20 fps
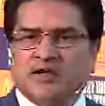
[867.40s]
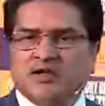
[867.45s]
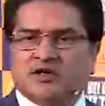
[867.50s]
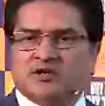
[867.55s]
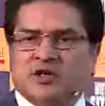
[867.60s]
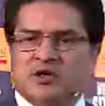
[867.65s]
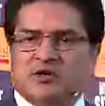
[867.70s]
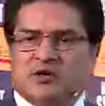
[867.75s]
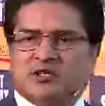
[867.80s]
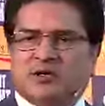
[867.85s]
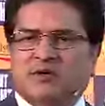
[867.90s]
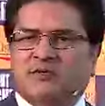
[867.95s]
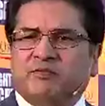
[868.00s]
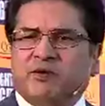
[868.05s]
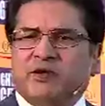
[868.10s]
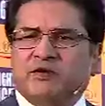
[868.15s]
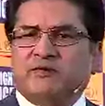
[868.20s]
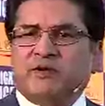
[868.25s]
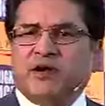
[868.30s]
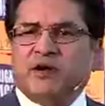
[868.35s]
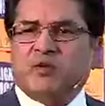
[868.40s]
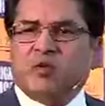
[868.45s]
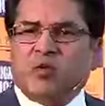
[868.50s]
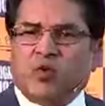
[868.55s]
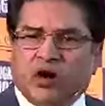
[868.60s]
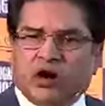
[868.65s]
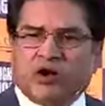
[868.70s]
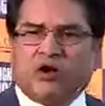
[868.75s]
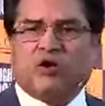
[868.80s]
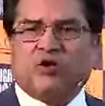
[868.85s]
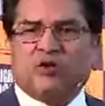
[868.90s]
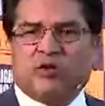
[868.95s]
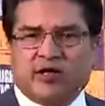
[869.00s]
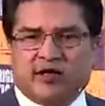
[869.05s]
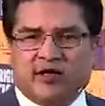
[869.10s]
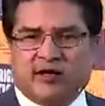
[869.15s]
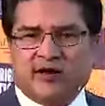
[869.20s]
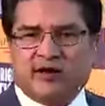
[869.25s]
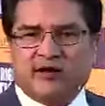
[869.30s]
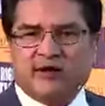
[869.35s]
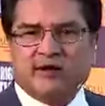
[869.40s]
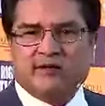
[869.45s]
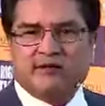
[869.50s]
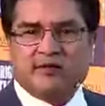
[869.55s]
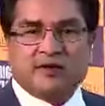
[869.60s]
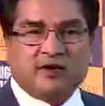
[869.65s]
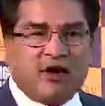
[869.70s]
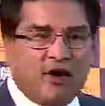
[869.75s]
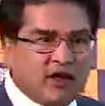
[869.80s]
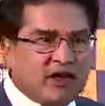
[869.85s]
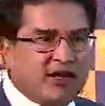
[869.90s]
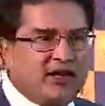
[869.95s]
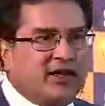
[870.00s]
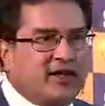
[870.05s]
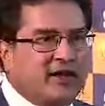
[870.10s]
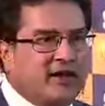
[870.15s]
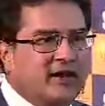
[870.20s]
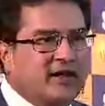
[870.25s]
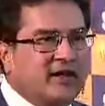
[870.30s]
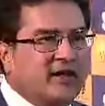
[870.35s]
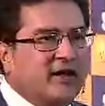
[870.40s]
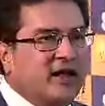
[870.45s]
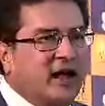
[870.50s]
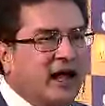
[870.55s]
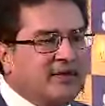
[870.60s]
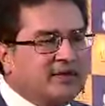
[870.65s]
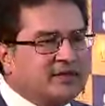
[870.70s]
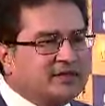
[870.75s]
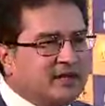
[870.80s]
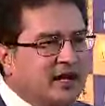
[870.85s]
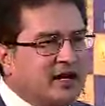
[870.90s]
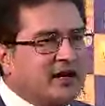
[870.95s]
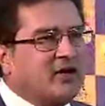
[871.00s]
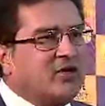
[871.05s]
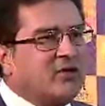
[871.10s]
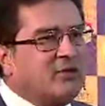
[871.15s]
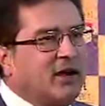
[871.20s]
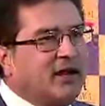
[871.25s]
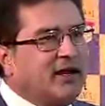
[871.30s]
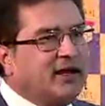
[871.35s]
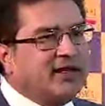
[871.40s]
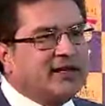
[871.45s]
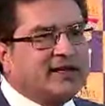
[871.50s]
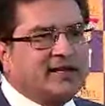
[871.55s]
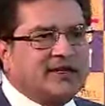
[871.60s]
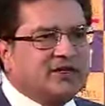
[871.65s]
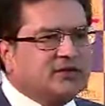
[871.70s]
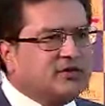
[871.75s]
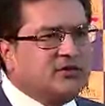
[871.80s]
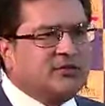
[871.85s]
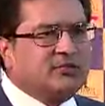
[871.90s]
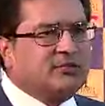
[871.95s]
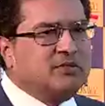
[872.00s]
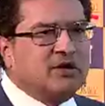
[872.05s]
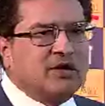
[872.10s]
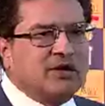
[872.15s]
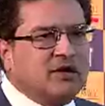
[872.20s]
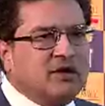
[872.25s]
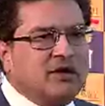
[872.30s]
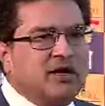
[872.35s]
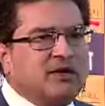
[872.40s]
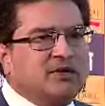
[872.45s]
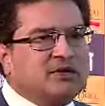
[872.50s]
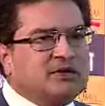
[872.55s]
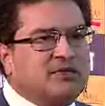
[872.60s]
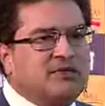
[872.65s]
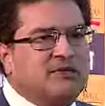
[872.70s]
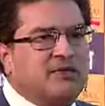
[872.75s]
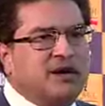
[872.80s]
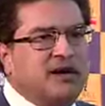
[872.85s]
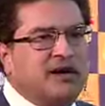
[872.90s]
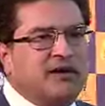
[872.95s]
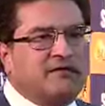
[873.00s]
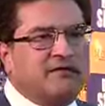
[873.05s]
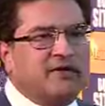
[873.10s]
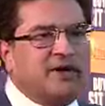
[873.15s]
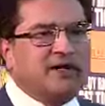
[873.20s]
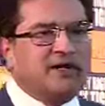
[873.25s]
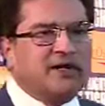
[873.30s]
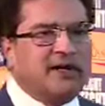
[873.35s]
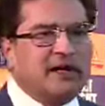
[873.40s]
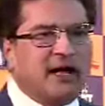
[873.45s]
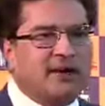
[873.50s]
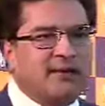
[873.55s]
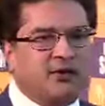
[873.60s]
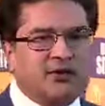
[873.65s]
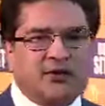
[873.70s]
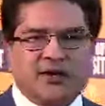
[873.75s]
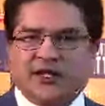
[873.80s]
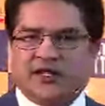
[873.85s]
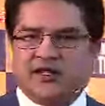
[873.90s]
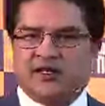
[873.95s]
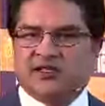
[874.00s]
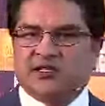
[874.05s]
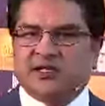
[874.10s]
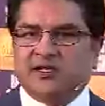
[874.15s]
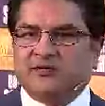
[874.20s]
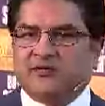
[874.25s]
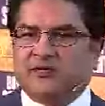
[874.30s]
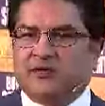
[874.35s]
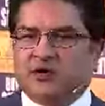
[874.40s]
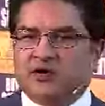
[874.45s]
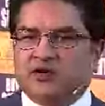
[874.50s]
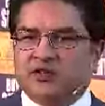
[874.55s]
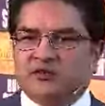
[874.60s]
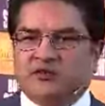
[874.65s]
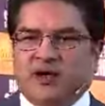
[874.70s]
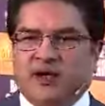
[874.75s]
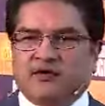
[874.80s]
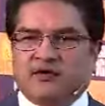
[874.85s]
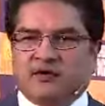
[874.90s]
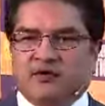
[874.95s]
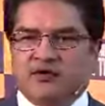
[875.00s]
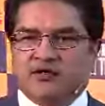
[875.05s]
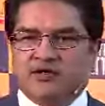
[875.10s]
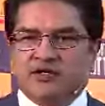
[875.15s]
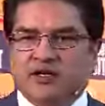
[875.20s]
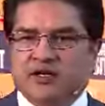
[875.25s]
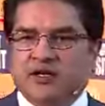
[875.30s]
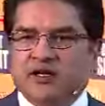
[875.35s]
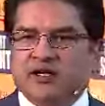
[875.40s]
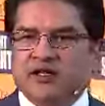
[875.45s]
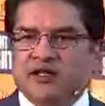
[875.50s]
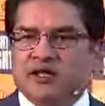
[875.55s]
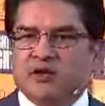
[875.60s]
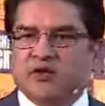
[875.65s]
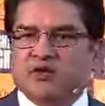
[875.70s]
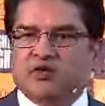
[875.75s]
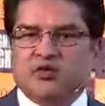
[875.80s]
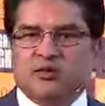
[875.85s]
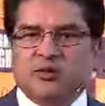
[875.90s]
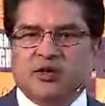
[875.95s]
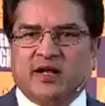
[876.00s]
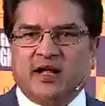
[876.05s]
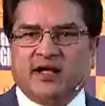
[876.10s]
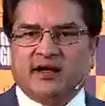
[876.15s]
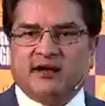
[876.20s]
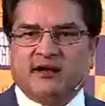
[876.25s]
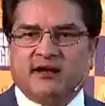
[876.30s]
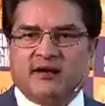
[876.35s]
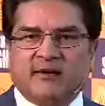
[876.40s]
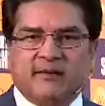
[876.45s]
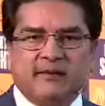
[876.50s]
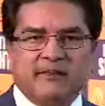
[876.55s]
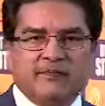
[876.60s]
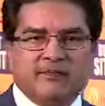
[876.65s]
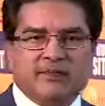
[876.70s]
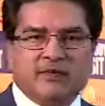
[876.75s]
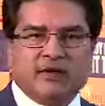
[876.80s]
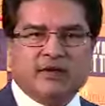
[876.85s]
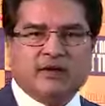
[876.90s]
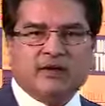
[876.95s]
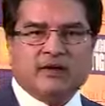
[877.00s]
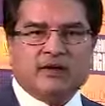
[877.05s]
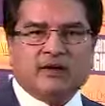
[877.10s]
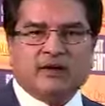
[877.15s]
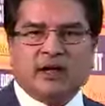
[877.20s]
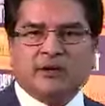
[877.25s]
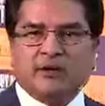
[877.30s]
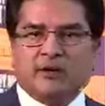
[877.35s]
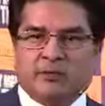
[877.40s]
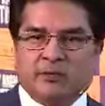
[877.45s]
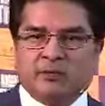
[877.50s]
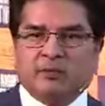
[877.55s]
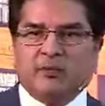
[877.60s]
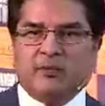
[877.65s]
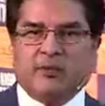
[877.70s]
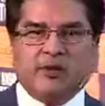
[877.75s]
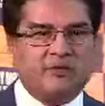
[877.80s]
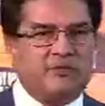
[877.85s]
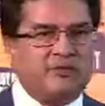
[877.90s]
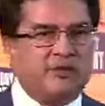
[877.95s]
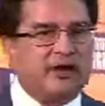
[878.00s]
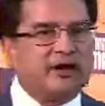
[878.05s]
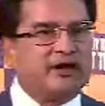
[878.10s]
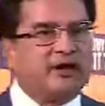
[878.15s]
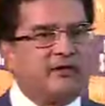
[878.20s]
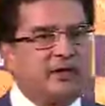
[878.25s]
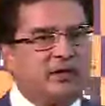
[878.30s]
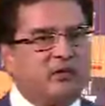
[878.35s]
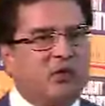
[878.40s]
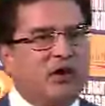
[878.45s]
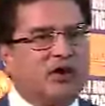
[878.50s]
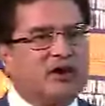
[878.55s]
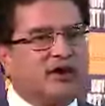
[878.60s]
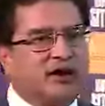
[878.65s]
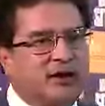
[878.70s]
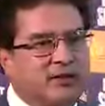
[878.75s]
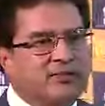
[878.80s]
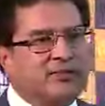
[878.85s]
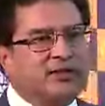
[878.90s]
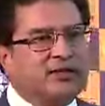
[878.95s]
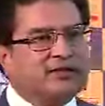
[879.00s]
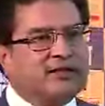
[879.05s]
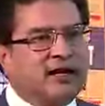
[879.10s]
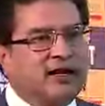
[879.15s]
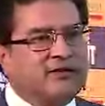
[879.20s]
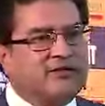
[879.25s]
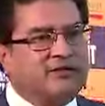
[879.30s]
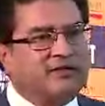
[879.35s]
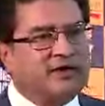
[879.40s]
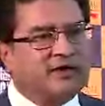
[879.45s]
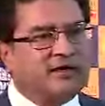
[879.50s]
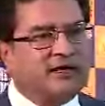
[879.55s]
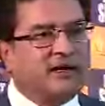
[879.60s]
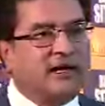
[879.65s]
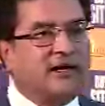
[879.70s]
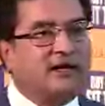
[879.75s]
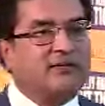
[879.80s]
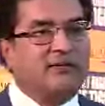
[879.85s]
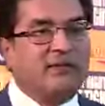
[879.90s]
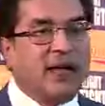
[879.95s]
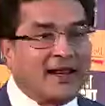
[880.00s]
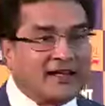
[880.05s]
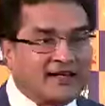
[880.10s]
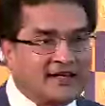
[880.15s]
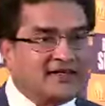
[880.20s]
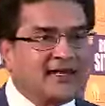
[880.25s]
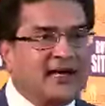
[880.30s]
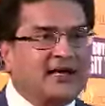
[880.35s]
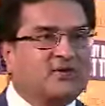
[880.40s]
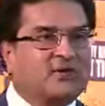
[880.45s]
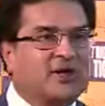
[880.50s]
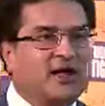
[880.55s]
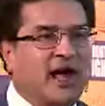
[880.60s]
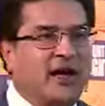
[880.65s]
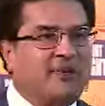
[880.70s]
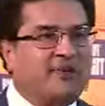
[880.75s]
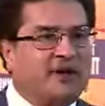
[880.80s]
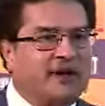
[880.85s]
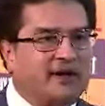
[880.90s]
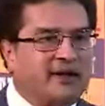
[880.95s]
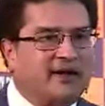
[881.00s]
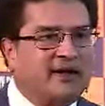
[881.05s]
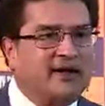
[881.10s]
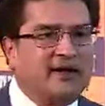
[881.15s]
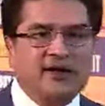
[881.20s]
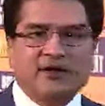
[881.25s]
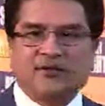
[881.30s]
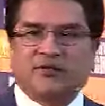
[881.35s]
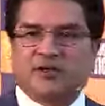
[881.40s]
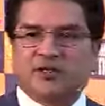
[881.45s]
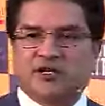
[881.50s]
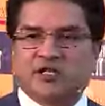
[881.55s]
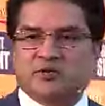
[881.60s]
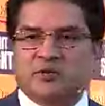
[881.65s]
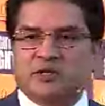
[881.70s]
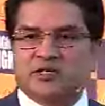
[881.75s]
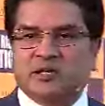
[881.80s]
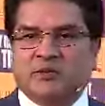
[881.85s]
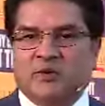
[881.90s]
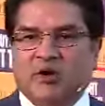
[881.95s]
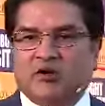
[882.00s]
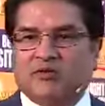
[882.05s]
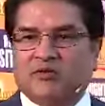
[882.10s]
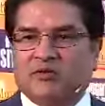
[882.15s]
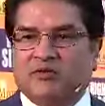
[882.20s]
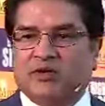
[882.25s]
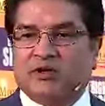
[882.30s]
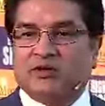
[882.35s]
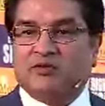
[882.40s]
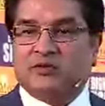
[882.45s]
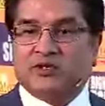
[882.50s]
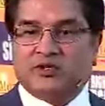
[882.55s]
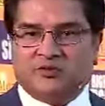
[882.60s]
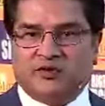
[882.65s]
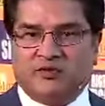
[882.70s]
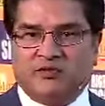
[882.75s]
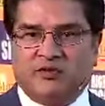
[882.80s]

So it was a different world altogether. We were all there. I was chartered accountant by 83. So it was a very different thing. I mean, today, this 3, 4 crores, 5 crores, they look to be like a, I mean, people pay for even one trip, this kind of thing. And marriages are today happening for this much amount, which